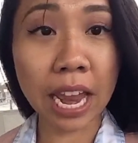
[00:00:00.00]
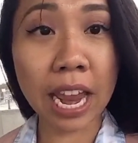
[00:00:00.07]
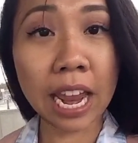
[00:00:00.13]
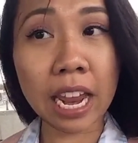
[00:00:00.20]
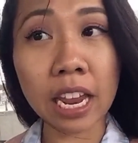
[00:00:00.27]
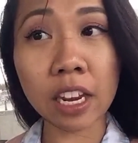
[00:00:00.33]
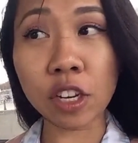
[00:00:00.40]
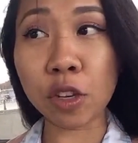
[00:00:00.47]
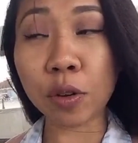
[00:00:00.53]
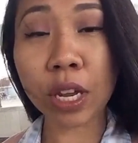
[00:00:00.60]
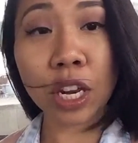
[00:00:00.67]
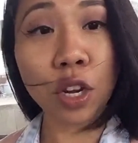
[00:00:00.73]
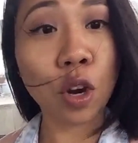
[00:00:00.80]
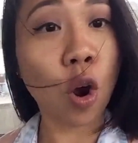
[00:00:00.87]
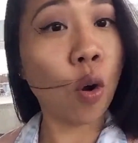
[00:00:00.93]
and you
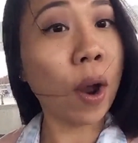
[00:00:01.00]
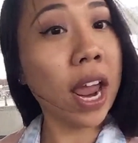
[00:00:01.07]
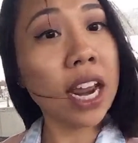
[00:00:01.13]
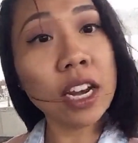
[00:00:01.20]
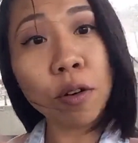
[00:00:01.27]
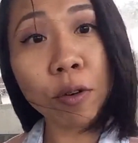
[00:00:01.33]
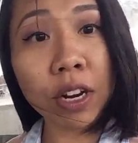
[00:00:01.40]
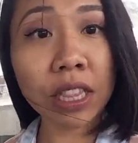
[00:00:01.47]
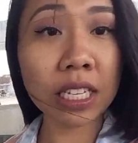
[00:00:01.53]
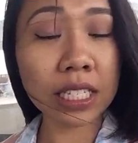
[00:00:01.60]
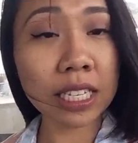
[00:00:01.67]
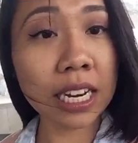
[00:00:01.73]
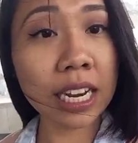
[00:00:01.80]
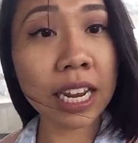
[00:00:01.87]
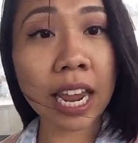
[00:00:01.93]
can go anywhere in the
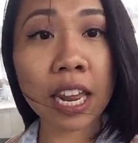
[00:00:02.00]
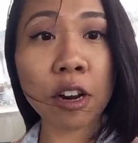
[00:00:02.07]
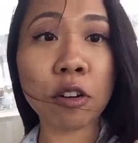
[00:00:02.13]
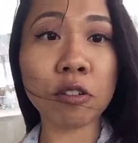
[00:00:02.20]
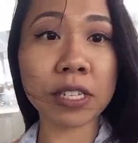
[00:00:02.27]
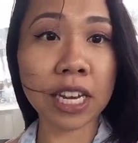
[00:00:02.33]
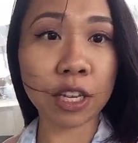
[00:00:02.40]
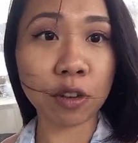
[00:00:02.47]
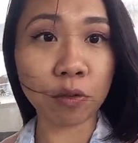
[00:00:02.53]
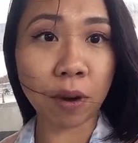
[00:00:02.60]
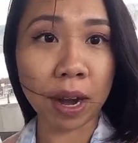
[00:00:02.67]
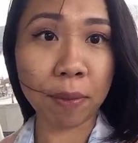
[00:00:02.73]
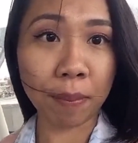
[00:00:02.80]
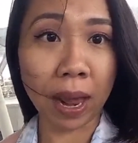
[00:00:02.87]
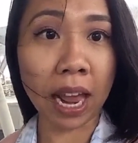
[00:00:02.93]
city, and it'll take you
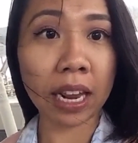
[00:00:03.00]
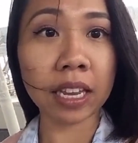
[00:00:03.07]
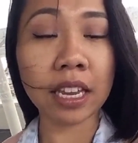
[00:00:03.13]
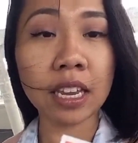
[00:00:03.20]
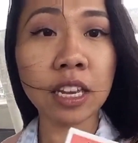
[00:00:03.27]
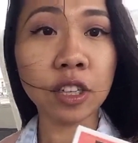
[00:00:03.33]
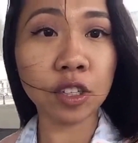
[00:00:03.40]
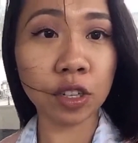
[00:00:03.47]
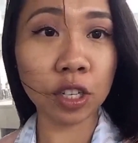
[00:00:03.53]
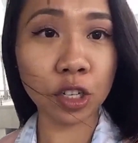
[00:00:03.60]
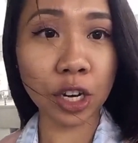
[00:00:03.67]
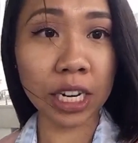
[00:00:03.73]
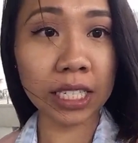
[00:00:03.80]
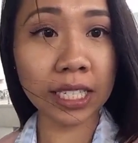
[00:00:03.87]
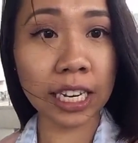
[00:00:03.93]
right back to the
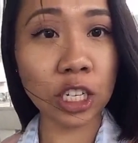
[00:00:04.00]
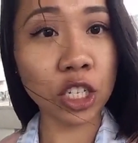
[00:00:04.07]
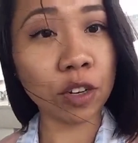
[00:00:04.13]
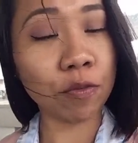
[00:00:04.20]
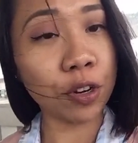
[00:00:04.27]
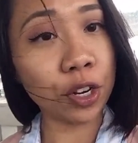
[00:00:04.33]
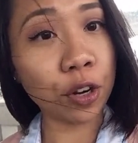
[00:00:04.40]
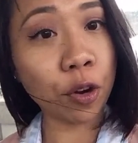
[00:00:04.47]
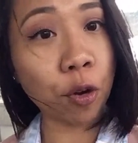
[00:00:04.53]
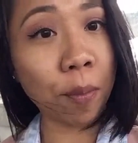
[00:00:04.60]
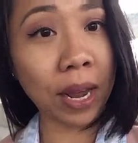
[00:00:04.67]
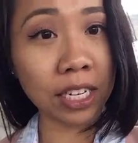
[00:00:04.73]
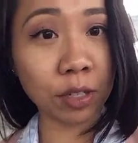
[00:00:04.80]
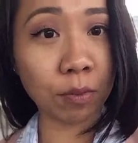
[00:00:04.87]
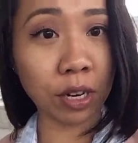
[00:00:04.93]
train station for you to go back to